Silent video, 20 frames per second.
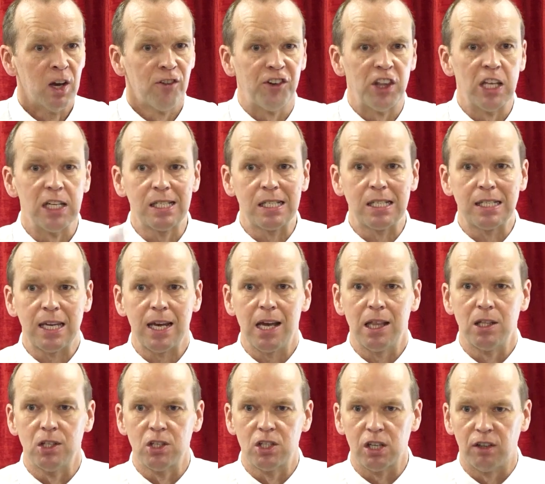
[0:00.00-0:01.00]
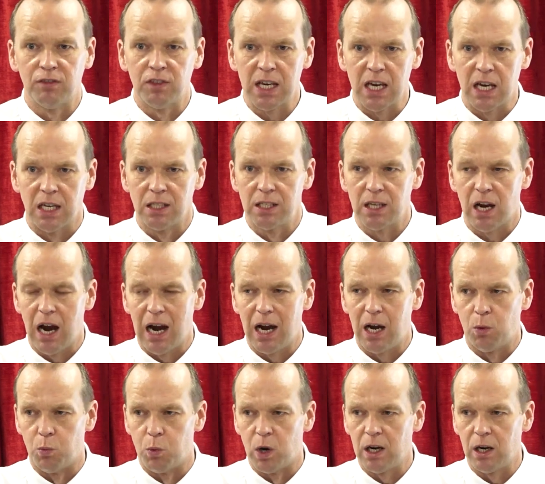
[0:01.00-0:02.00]
for the sins of the
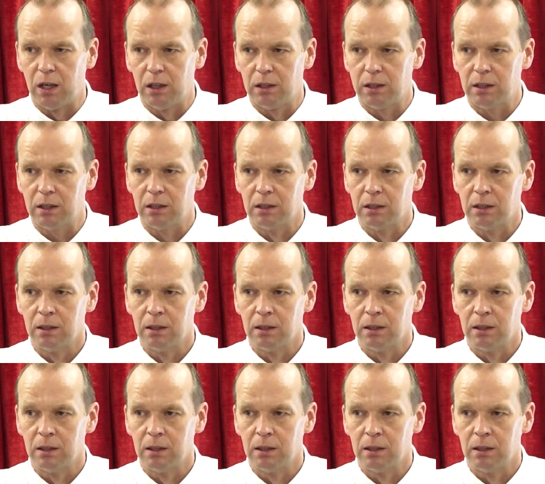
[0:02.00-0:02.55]
entire world.